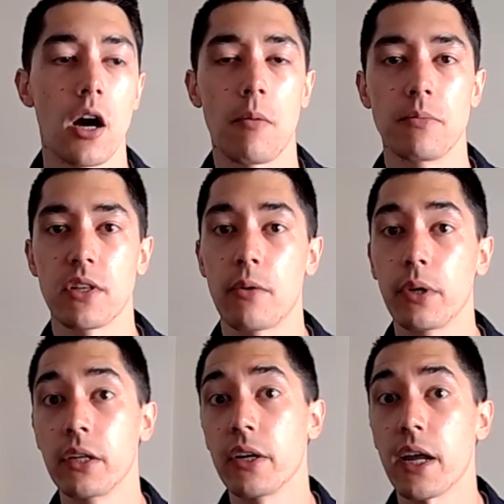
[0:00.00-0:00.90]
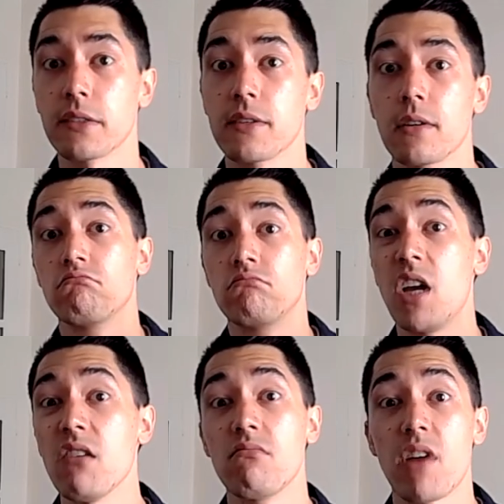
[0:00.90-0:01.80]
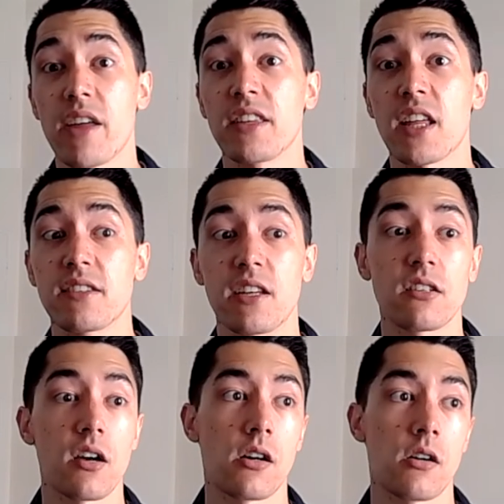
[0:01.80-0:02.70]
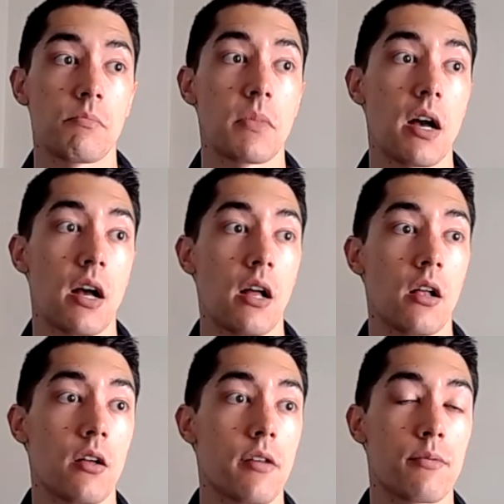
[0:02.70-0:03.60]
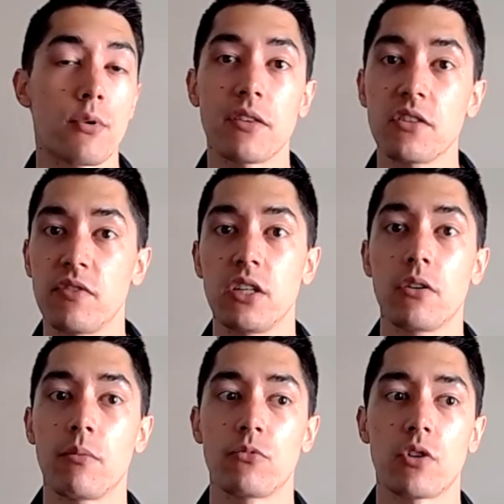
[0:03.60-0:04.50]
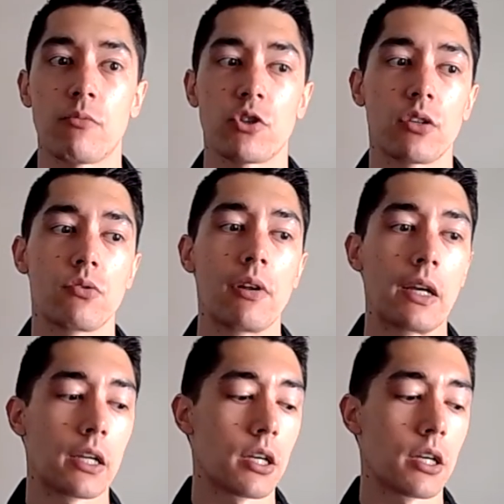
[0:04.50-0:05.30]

so that we can connect. Yeah, I think that's it. Throughout this video, I'm trying to link